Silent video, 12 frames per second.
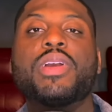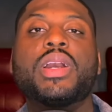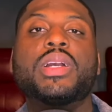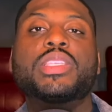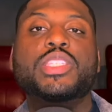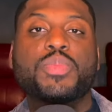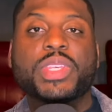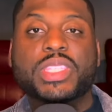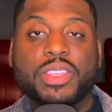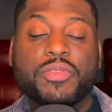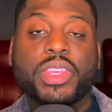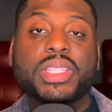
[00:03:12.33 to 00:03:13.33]
a
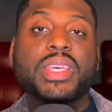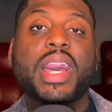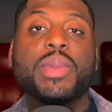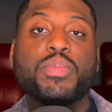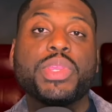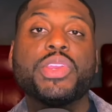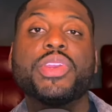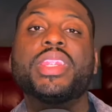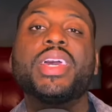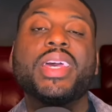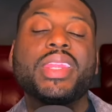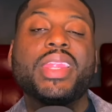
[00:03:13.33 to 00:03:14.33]
specific time period
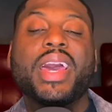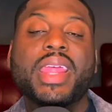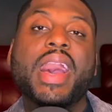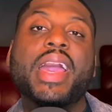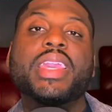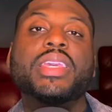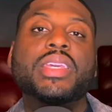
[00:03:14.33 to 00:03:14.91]
that I